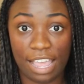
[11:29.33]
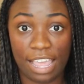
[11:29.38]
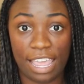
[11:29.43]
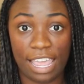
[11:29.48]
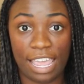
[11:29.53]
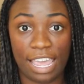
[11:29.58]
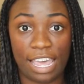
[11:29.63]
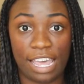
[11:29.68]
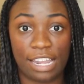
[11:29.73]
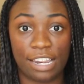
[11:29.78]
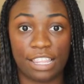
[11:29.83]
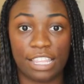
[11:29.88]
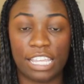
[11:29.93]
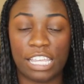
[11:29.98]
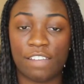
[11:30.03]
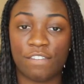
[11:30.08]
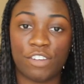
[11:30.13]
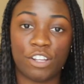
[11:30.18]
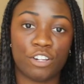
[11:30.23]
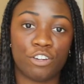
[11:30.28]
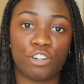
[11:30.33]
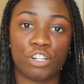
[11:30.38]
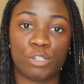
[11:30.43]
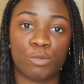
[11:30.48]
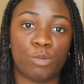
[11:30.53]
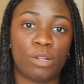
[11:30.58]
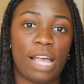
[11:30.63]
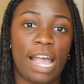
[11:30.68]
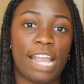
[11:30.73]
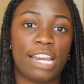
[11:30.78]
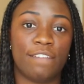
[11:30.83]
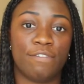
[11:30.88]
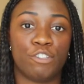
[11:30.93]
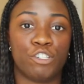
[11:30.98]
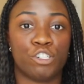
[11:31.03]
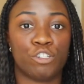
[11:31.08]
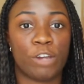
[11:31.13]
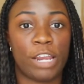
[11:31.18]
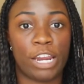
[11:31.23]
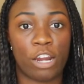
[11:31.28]
and the evening nurse will kind of
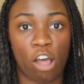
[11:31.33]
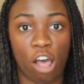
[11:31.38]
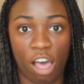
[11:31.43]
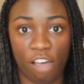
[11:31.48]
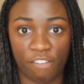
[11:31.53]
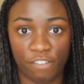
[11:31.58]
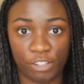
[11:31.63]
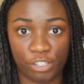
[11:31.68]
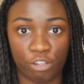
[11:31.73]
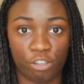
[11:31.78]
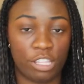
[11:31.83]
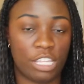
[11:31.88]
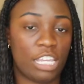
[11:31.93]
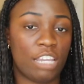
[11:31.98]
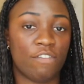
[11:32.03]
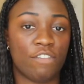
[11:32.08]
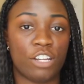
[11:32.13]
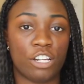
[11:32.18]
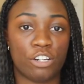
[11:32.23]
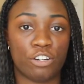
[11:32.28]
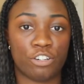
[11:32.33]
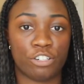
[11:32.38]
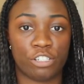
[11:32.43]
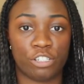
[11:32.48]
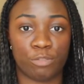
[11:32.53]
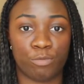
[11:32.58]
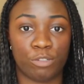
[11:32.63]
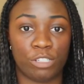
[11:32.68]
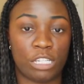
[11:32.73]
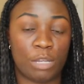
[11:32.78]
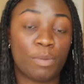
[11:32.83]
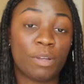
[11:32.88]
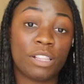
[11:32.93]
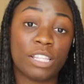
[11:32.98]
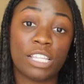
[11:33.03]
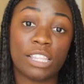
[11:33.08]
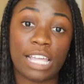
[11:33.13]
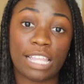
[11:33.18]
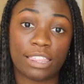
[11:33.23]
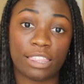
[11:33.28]
trade off. So the evening nurse will
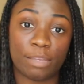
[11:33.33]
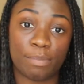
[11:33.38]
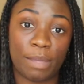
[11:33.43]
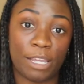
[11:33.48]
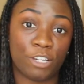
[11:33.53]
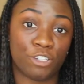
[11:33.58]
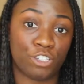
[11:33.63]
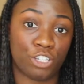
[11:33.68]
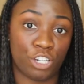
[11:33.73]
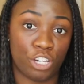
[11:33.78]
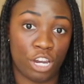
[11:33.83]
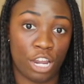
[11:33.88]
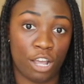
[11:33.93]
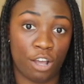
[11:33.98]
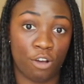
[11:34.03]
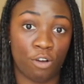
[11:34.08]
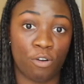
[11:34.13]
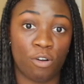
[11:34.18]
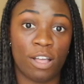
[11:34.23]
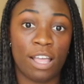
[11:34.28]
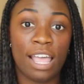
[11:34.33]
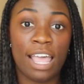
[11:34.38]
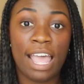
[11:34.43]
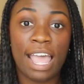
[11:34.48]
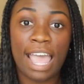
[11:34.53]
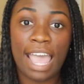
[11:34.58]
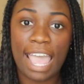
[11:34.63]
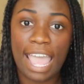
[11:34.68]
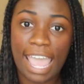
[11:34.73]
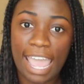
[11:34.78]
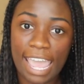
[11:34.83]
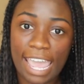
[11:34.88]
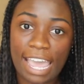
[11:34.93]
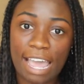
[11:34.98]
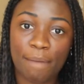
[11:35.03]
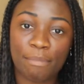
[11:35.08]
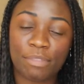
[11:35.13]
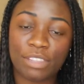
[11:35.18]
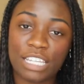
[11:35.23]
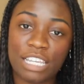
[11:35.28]
typically let the patient know, hey,
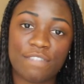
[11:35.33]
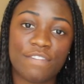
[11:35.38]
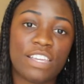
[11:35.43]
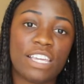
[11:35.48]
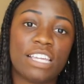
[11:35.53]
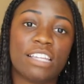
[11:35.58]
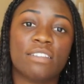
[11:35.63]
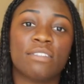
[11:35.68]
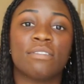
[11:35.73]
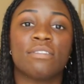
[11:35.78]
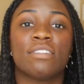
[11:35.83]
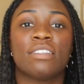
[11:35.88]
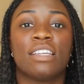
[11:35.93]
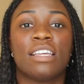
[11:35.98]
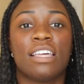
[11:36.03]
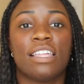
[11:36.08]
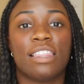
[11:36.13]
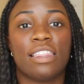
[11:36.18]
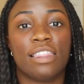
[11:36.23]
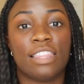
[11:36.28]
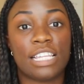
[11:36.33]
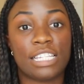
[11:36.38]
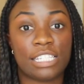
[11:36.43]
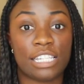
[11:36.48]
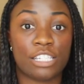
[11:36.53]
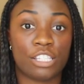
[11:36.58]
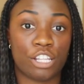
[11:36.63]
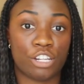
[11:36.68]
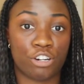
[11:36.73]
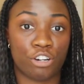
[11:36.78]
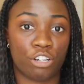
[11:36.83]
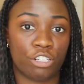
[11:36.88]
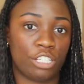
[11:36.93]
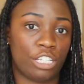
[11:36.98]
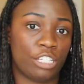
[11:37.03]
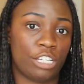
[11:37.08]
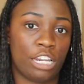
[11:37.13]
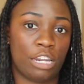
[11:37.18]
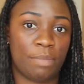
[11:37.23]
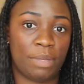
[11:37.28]
I'm leaving this is the nurse
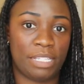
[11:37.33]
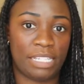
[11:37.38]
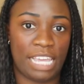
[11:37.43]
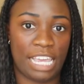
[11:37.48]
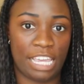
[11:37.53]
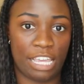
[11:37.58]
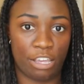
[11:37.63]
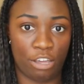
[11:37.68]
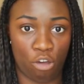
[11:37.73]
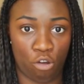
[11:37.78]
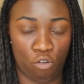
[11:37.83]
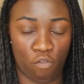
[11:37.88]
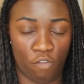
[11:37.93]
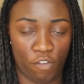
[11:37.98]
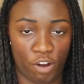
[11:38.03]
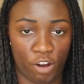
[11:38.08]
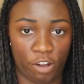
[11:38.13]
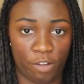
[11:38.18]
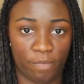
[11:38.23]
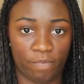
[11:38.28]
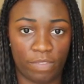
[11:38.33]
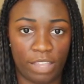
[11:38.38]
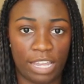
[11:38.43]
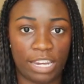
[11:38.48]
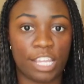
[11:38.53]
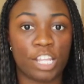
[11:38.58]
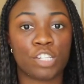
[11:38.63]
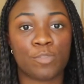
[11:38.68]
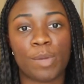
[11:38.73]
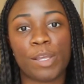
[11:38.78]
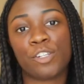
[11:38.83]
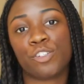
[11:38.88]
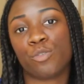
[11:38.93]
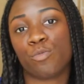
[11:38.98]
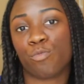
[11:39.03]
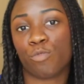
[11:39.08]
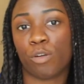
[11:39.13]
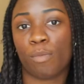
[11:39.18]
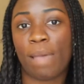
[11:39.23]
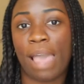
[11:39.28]
that's going to be taking over. And each
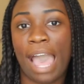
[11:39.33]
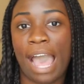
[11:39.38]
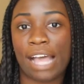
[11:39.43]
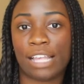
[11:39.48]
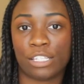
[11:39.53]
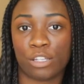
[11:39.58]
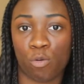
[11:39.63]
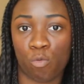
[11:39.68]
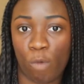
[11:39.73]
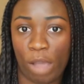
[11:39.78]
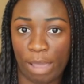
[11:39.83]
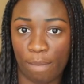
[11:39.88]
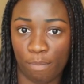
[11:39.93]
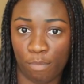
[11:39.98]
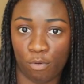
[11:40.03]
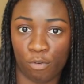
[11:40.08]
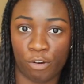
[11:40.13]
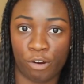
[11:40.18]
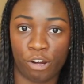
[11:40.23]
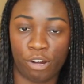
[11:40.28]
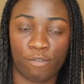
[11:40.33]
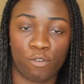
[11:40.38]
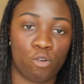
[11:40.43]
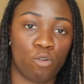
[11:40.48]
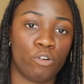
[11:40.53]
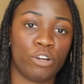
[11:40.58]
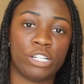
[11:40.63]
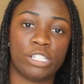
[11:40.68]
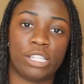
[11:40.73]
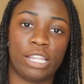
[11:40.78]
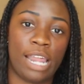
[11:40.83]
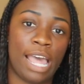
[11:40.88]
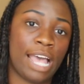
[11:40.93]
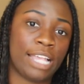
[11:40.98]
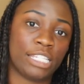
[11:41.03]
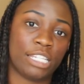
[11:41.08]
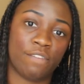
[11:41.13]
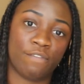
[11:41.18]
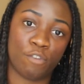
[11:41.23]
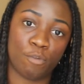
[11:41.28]
patient room has a whiteboard, of course, that
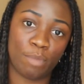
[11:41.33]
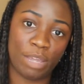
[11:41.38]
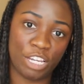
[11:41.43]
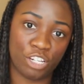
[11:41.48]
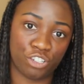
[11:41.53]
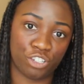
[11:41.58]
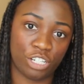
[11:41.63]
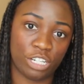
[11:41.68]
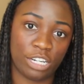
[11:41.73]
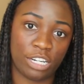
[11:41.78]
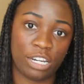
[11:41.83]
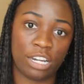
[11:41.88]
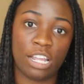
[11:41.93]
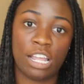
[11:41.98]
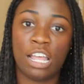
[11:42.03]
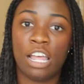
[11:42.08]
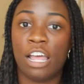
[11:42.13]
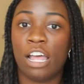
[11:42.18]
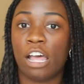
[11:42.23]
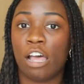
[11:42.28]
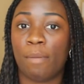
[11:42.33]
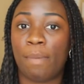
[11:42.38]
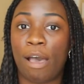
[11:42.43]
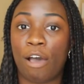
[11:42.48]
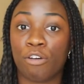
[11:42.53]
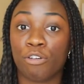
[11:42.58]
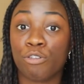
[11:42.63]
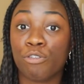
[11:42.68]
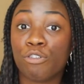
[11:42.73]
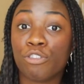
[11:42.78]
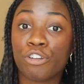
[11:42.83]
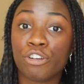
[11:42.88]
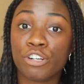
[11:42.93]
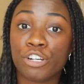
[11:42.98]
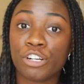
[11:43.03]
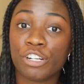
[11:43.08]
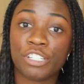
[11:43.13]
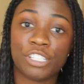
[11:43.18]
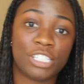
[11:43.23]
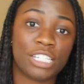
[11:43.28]
has information about who their
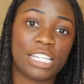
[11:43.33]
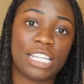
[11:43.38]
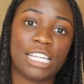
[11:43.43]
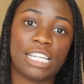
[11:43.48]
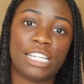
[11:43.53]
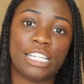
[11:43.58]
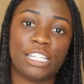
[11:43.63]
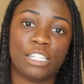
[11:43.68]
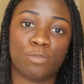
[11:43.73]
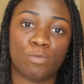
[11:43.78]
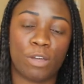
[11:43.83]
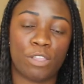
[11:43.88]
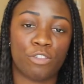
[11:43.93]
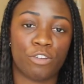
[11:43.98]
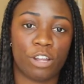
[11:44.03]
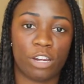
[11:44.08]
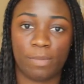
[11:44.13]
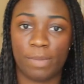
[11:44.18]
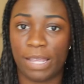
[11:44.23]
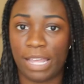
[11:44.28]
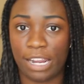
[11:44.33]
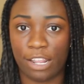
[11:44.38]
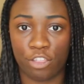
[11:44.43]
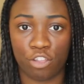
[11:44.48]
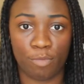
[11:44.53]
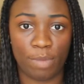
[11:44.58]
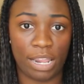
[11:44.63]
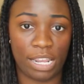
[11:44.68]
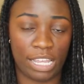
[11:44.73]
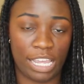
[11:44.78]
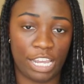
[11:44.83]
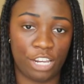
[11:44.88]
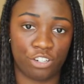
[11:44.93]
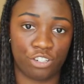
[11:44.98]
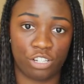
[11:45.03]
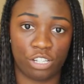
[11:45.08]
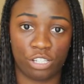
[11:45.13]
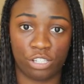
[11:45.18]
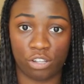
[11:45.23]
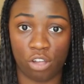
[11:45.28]
nurse is, when they're going to be getting their
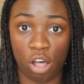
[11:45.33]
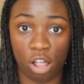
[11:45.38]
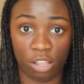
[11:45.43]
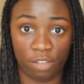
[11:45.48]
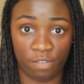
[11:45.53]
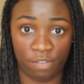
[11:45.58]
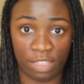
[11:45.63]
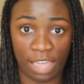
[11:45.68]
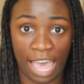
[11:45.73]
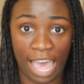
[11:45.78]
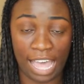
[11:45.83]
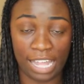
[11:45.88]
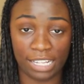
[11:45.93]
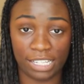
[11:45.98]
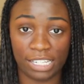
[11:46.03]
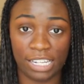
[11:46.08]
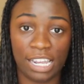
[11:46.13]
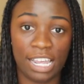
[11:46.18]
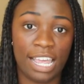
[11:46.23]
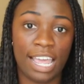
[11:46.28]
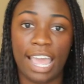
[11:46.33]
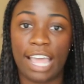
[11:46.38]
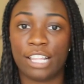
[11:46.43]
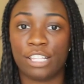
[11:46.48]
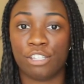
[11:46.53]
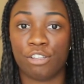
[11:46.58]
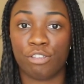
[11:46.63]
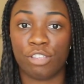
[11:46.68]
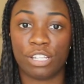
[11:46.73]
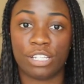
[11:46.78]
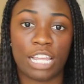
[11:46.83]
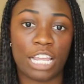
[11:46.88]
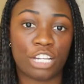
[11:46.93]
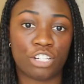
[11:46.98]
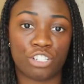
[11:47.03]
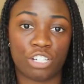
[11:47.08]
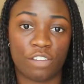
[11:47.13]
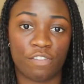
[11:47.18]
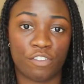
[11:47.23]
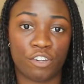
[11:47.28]
medications, all of that. And so the day
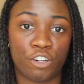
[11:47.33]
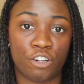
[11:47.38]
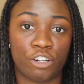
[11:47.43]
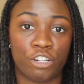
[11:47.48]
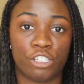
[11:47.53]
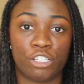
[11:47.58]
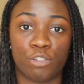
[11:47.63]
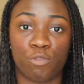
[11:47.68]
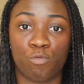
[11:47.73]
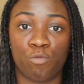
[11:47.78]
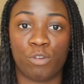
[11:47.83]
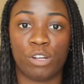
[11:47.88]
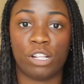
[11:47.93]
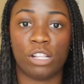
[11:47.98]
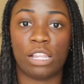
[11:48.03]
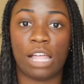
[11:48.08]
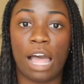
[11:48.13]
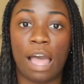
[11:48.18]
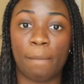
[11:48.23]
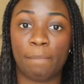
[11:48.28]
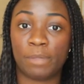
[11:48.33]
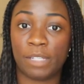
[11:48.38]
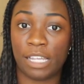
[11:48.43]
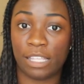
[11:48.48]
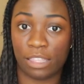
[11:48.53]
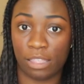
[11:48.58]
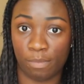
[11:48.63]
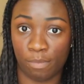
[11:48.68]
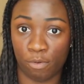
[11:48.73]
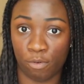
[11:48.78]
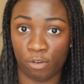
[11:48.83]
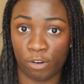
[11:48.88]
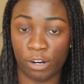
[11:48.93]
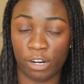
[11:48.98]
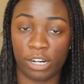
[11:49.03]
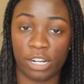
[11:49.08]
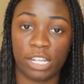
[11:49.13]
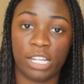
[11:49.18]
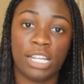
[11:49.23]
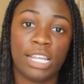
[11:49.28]
shift nurse will update the
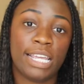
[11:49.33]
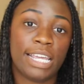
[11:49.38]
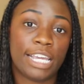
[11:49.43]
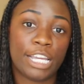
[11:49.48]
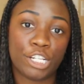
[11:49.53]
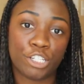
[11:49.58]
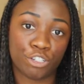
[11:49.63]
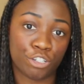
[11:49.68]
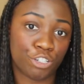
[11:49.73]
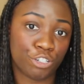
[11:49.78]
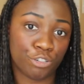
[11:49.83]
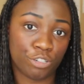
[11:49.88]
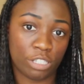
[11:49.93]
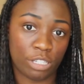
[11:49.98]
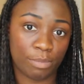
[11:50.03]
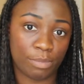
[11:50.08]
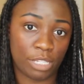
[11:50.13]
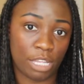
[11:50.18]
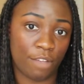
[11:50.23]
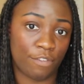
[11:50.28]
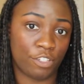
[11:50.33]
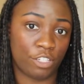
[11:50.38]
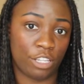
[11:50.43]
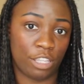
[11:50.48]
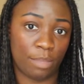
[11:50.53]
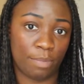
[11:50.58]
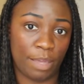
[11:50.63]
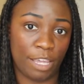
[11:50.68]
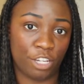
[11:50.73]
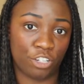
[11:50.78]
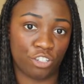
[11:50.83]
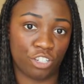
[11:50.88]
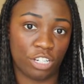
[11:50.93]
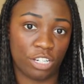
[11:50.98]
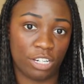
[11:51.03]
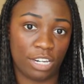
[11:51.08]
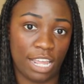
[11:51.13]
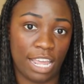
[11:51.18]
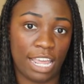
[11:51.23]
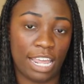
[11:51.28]
board, introduce themselves to the
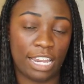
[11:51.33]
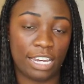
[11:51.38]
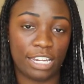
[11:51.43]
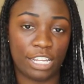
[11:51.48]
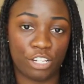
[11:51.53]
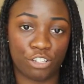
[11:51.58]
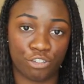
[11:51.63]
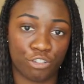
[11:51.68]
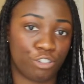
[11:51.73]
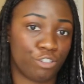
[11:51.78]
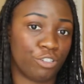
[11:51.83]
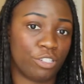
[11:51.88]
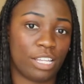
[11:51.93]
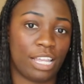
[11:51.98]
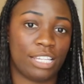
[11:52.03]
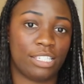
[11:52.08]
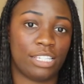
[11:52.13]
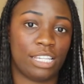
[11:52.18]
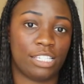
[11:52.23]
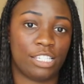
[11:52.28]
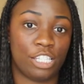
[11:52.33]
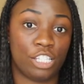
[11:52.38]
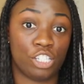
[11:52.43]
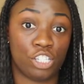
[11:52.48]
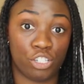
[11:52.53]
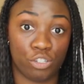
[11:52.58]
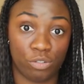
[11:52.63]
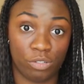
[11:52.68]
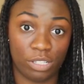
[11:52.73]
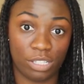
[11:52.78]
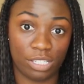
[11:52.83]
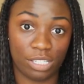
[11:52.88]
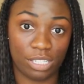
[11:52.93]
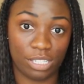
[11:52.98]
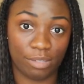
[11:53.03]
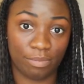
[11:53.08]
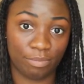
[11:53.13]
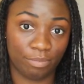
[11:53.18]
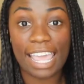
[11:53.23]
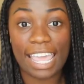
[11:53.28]
patient, and introduce us as the
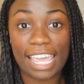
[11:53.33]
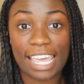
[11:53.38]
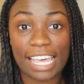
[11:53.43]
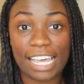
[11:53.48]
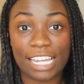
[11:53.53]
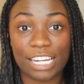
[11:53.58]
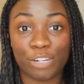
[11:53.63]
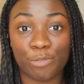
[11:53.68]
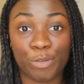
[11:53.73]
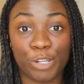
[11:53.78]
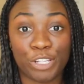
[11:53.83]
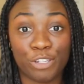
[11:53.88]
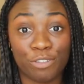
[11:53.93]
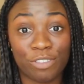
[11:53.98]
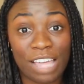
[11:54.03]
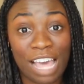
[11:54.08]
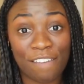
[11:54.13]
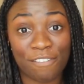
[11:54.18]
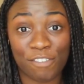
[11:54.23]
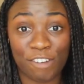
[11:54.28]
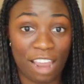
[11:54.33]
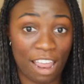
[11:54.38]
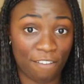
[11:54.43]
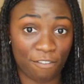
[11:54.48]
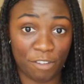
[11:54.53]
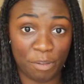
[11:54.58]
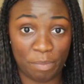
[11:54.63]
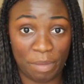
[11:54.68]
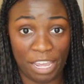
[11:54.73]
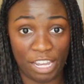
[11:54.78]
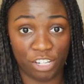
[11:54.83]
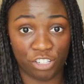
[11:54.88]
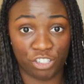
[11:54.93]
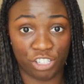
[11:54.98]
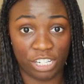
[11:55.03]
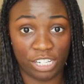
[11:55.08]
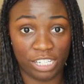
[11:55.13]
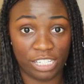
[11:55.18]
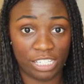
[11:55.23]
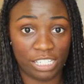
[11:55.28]
students. And we do that for every
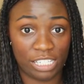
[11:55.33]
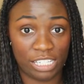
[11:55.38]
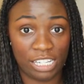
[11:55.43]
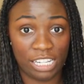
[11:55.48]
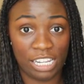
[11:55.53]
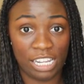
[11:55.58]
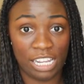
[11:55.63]
patient.